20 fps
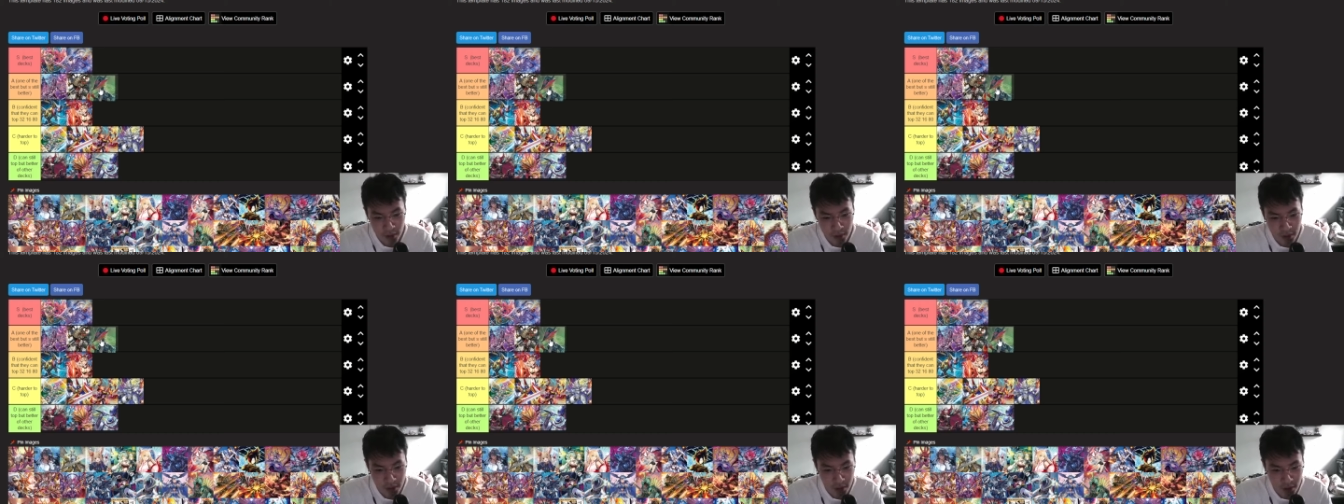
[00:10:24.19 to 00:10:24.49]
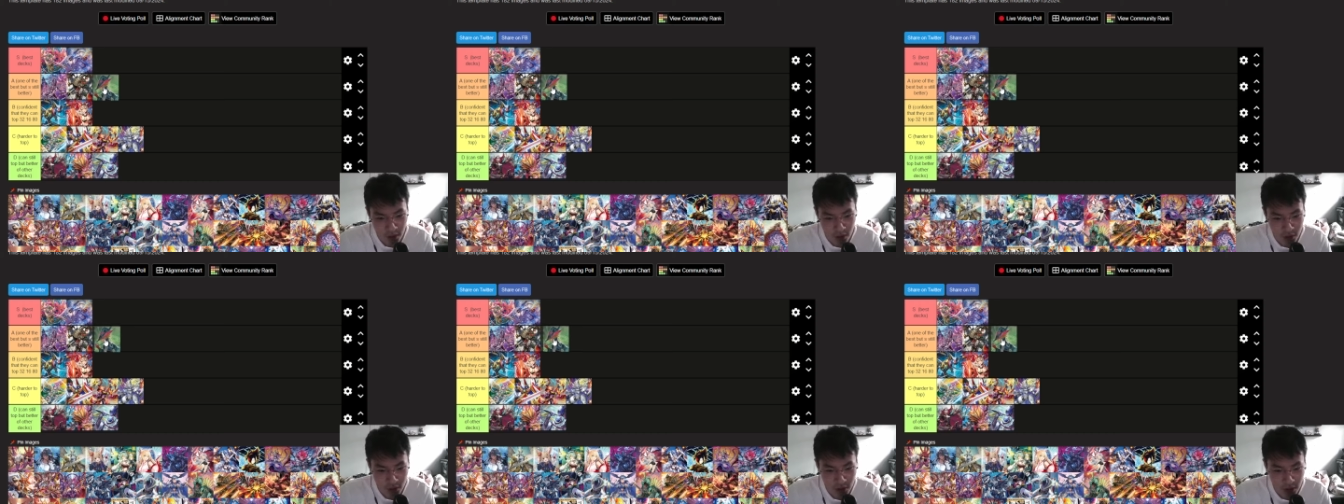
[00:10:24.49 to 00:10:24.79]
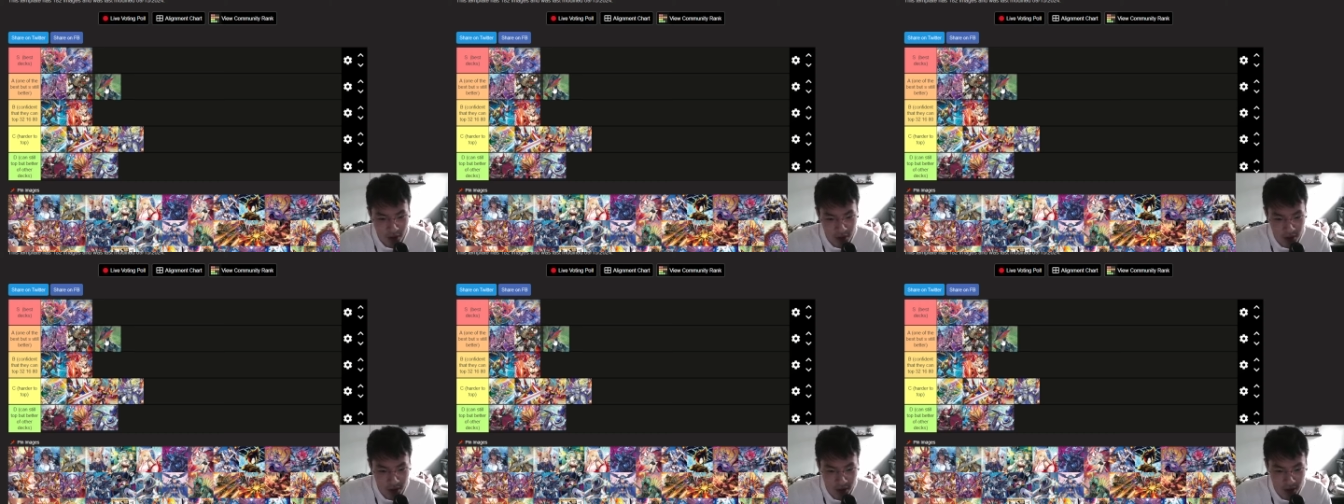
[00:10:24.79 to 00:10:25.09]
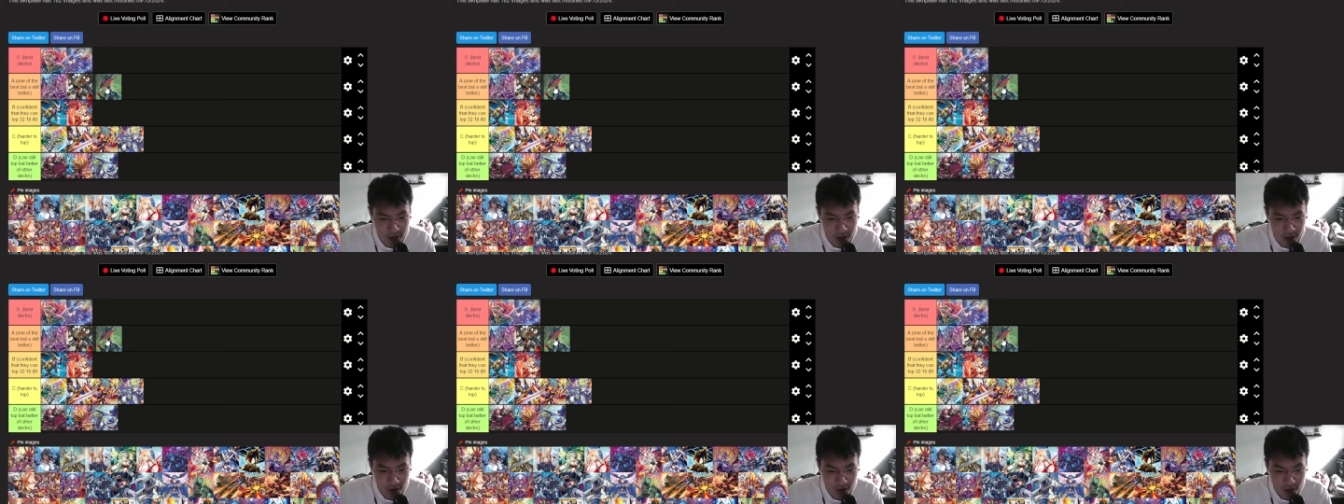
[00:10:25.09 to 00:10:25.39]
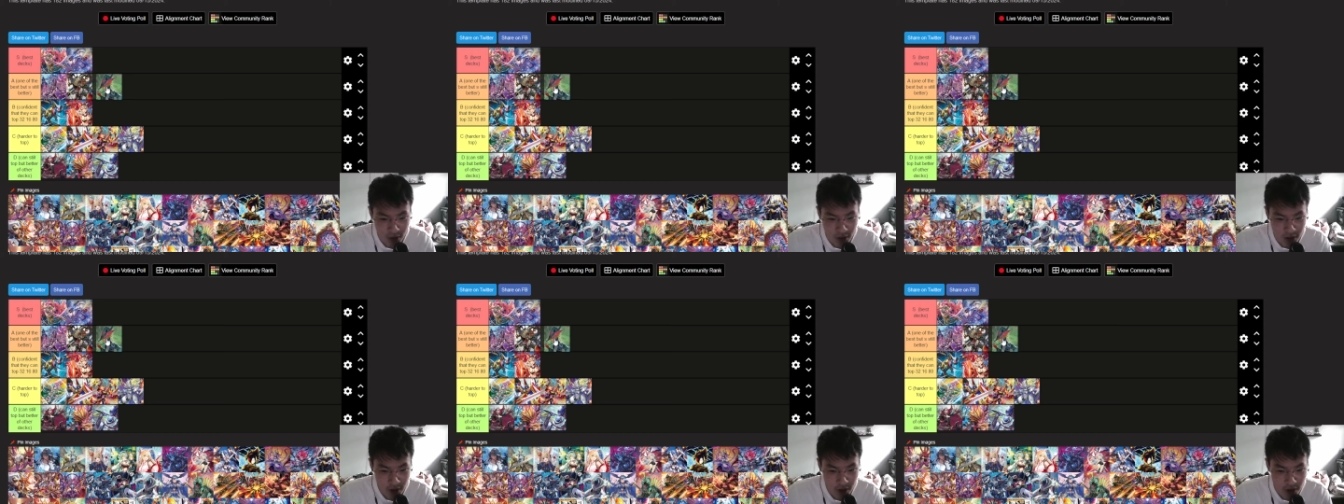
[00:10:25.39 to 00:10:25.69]
It also has the set
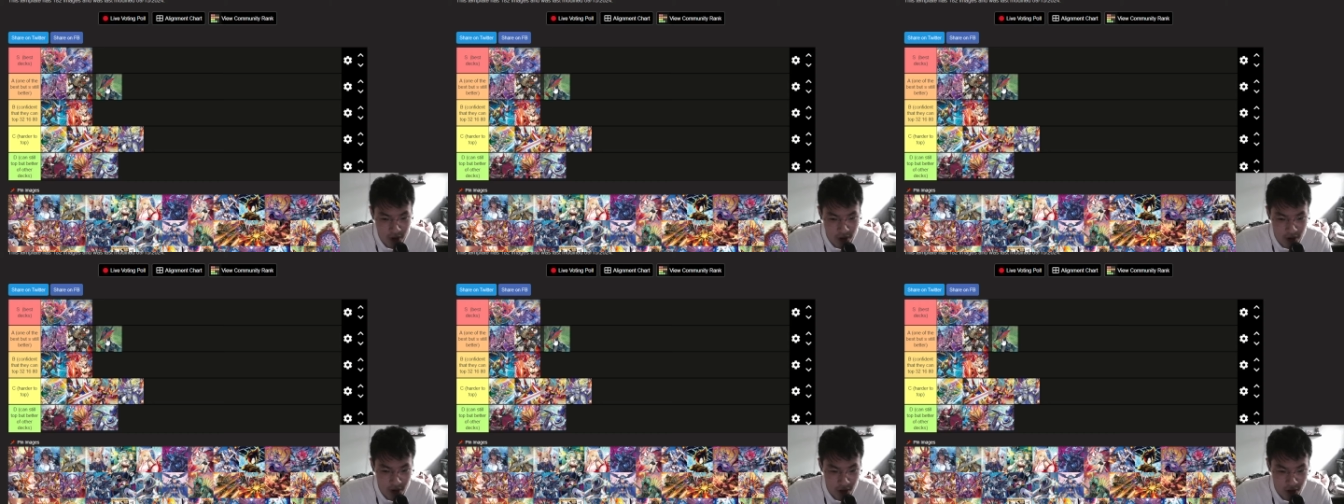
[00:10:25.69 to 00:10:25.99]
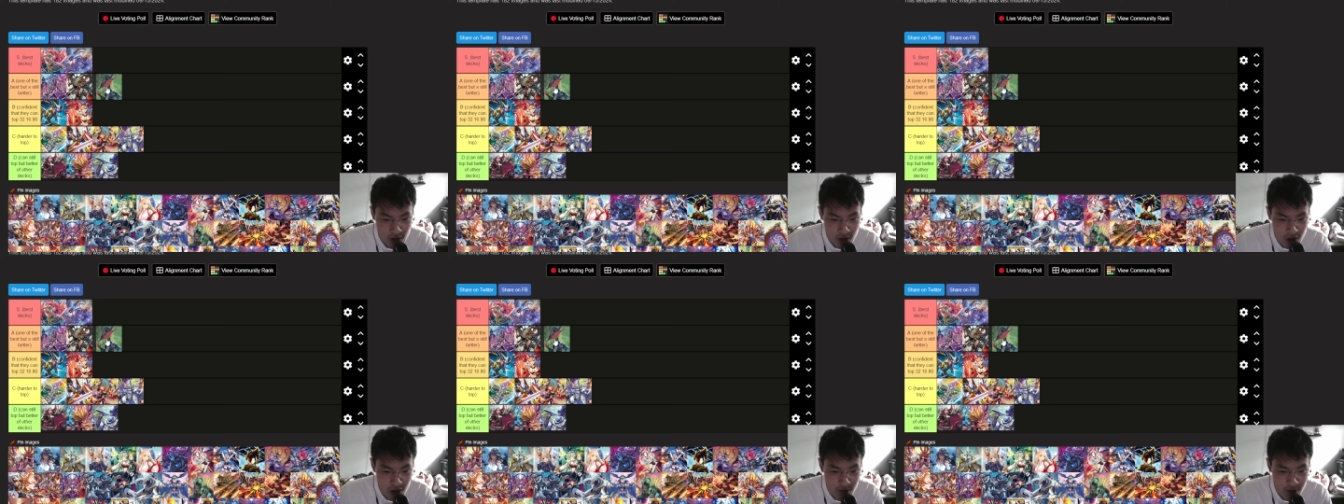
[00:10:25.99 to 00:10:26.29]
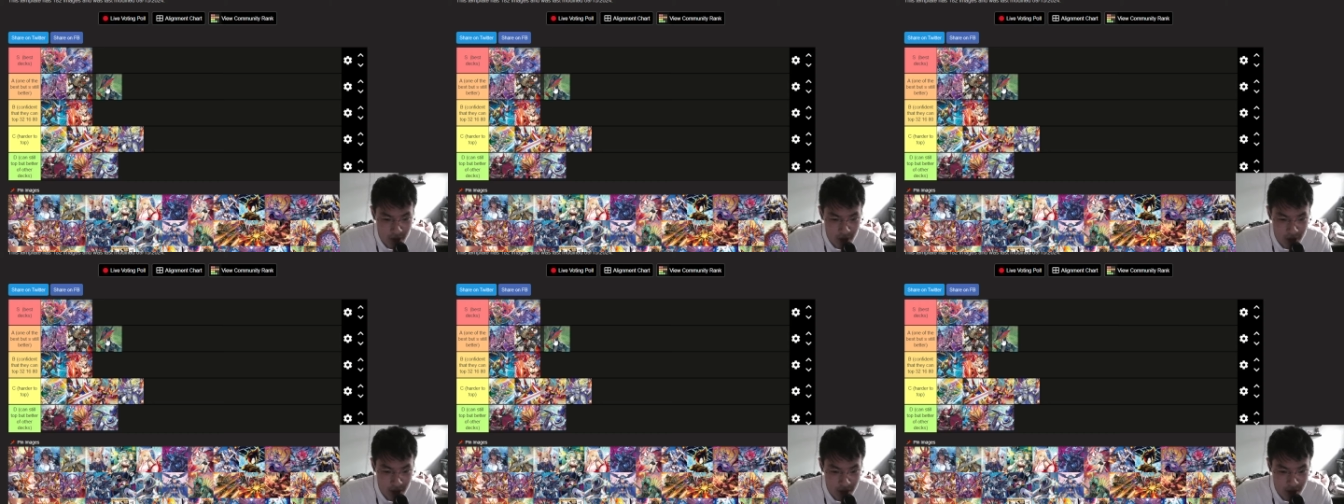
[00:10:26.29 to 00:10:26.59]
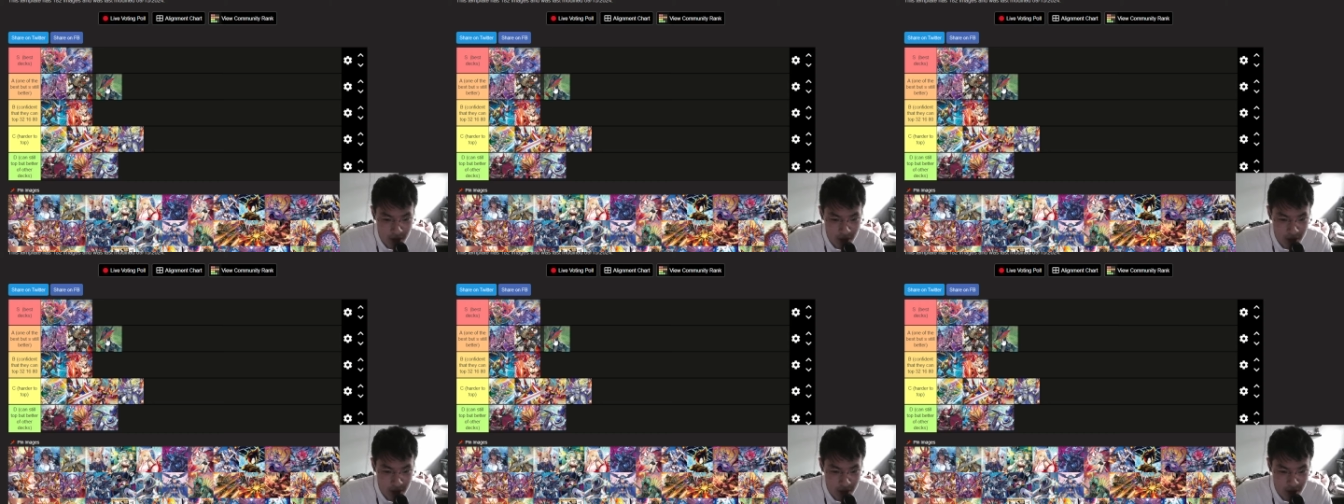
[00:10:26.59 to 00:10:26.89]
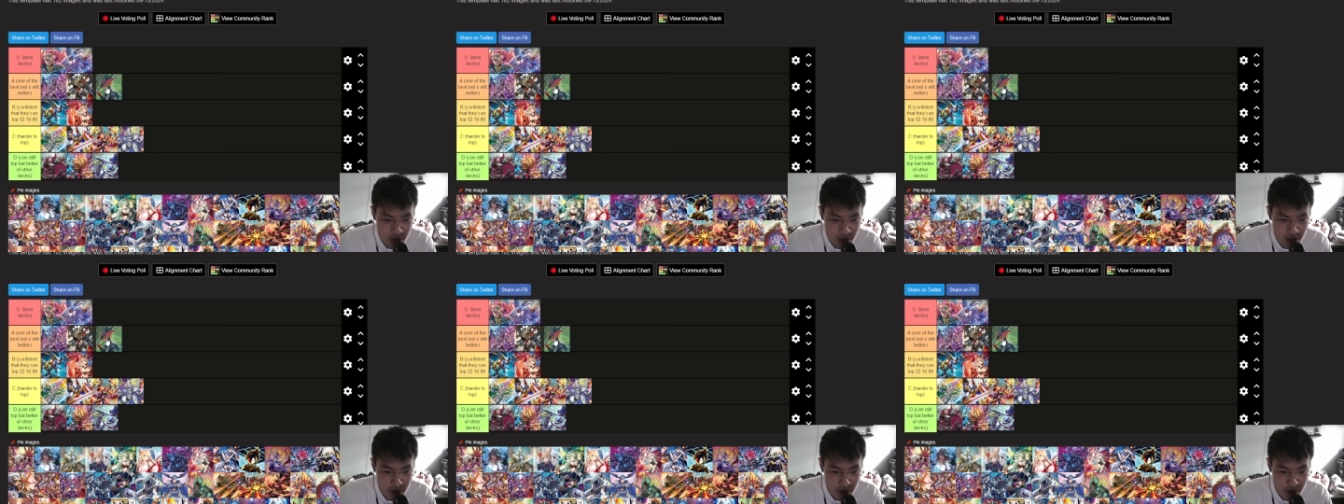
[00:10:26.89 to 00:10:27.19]
order. You can call out P Gs and
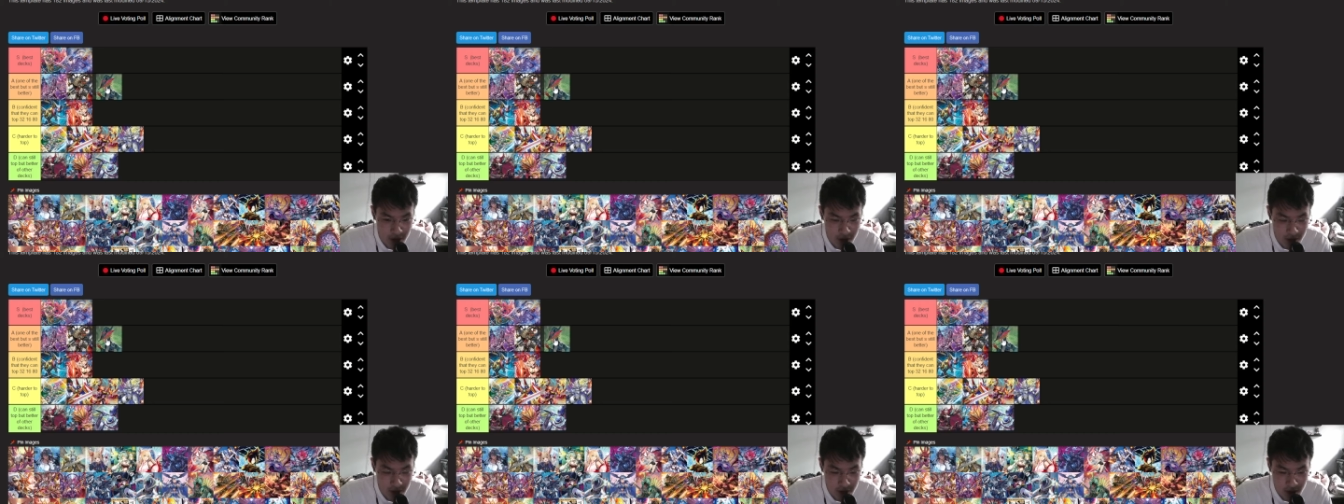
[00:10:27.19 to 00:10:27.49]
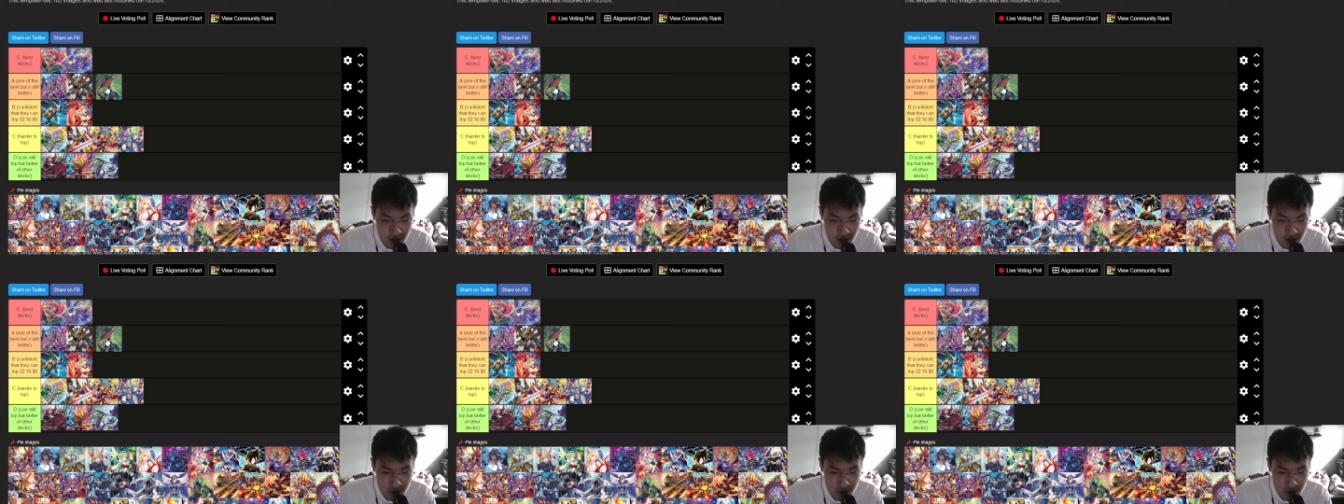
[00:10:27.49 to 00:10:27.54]
then just